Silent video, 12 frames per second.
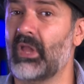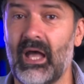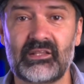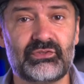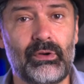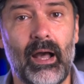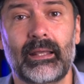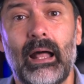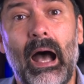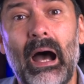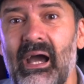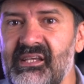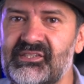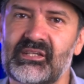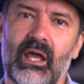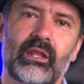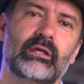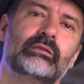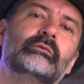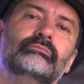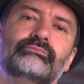That's right, I said it.